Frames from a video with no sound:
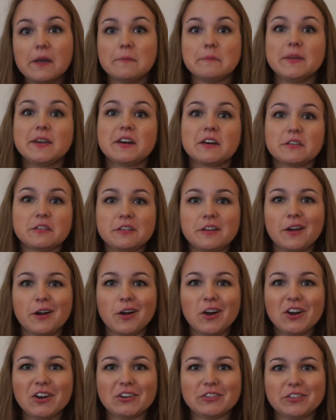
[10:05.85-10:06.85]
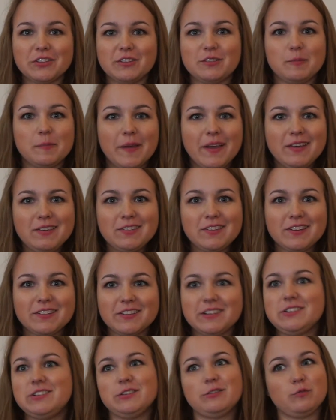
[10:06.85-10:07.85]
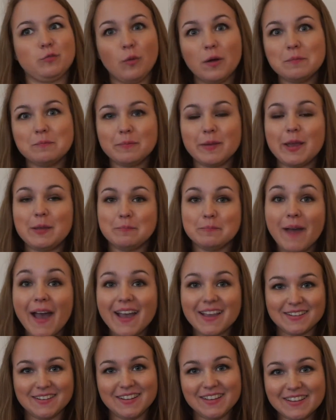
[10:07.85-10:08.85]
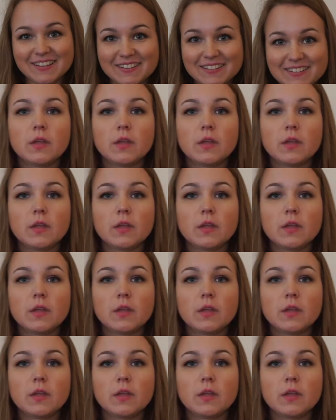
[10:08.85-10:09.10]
because the Earth is basically just one big magnet.